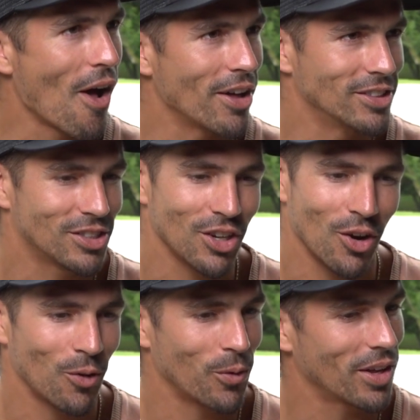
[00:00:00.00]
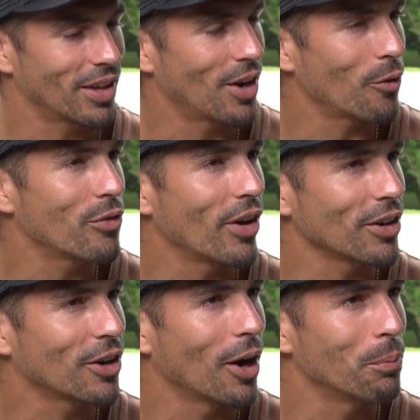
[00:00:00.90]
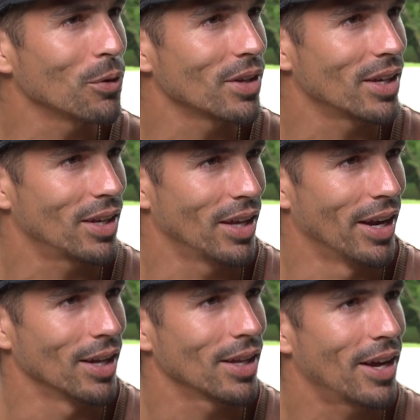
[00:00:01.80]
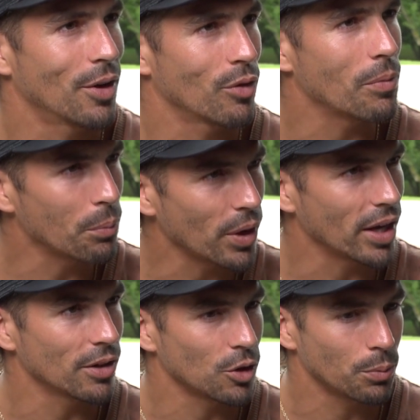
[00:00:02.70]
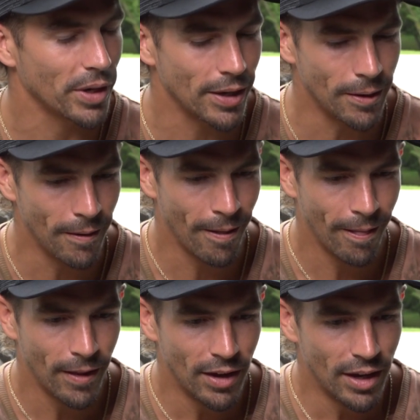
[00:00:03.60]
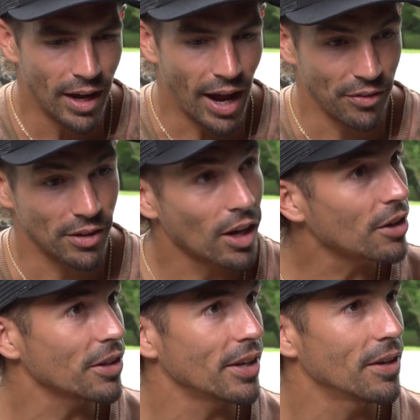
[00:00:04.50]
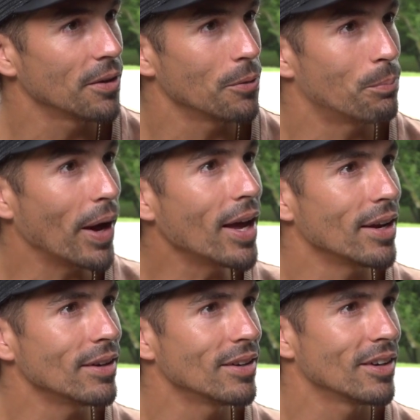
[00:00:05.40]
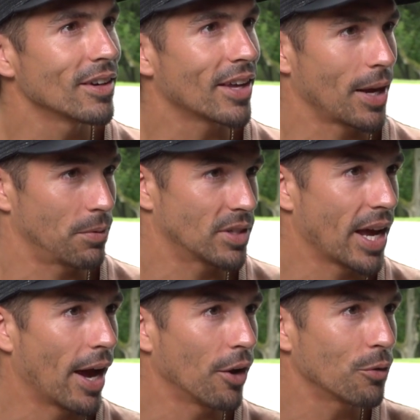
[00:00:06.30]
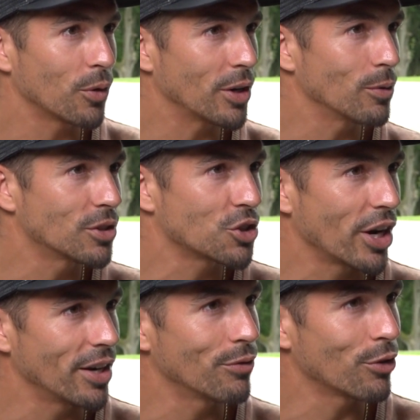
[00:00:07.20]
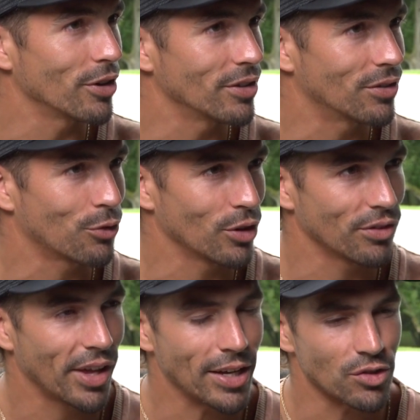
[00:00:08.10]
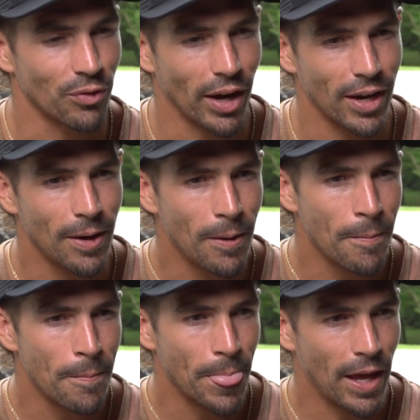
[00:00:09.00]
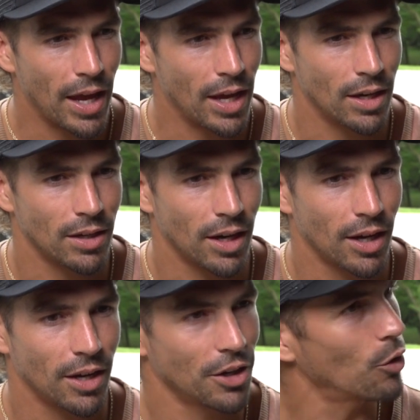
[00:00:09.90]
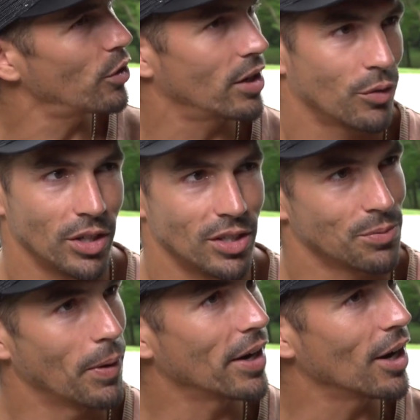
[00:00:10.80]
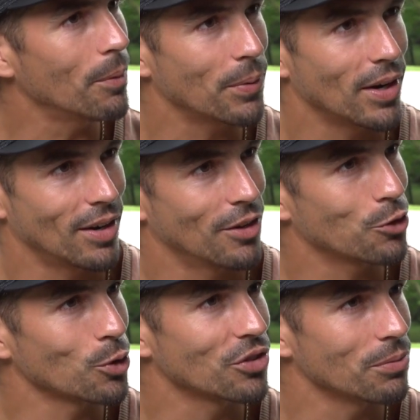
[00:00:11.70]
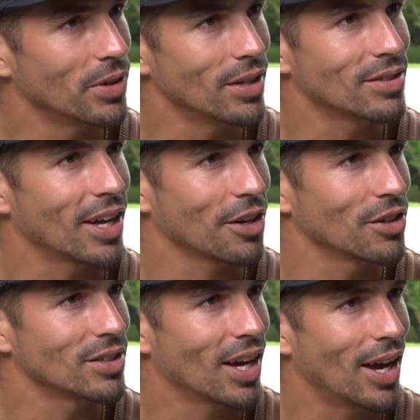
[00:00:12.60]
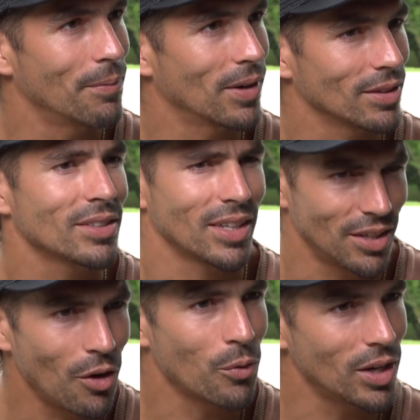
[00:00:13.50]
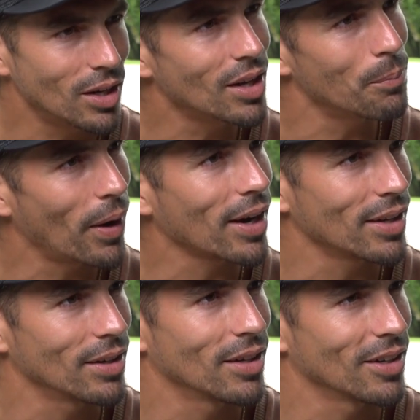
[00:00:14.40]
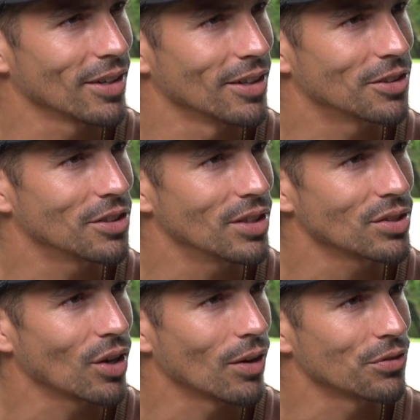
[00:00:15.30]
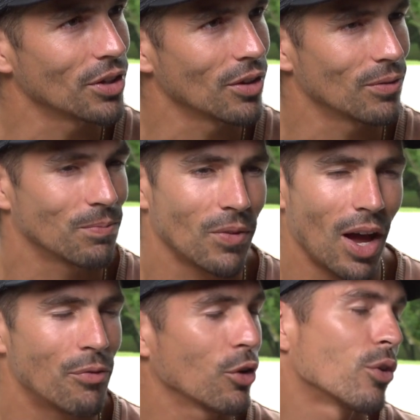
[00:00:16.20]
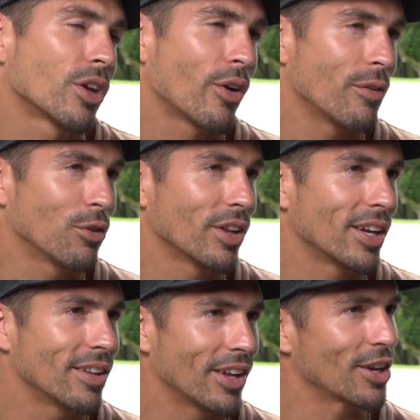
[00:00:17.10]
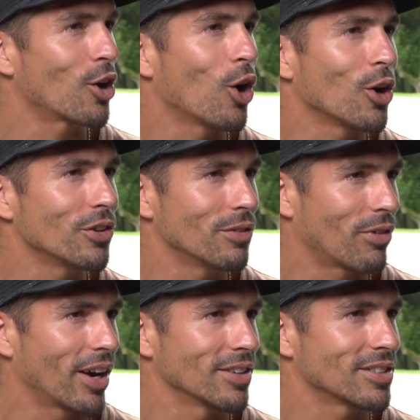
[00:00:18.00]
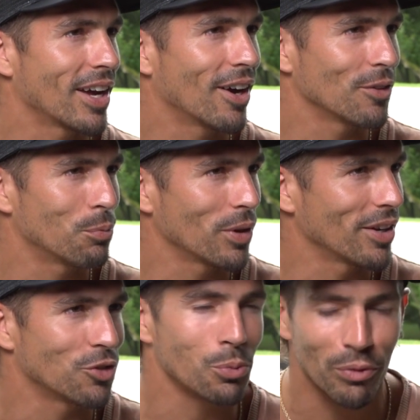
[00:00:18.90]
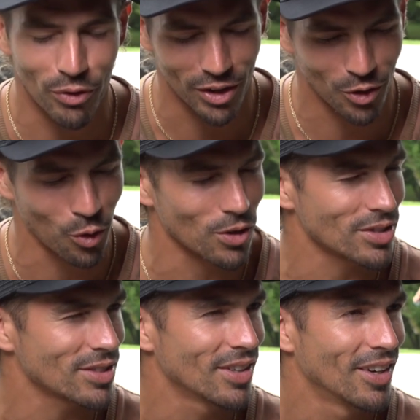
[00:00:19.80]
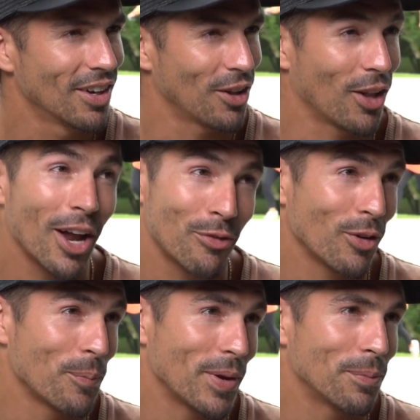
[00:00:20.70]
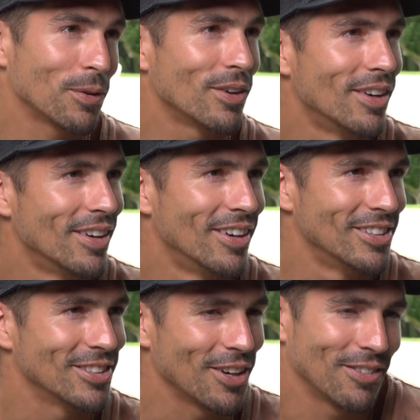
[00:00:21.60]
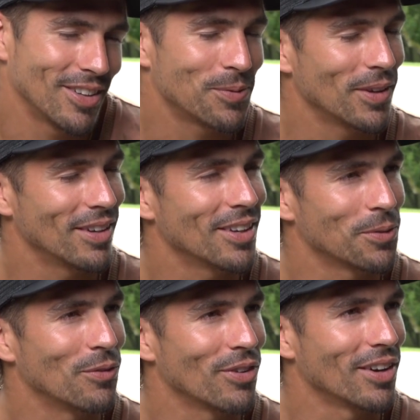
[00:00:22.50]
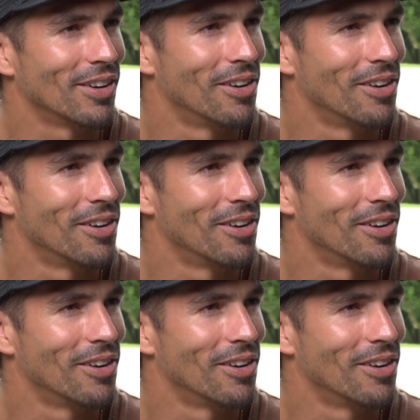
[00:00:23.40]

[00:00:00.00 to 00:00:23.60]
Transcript: And so we found a couple in LA, and we've been playing a little bit. And then luckily Ben came to town when he was training for his last fight, and we just met up and threw some discs, had a good time. And I was like, "Yo, we need to get back into disc golf." So I feel really grateful that he called, invited us out to play a super fun course, a lot of fun people. So it's been fun.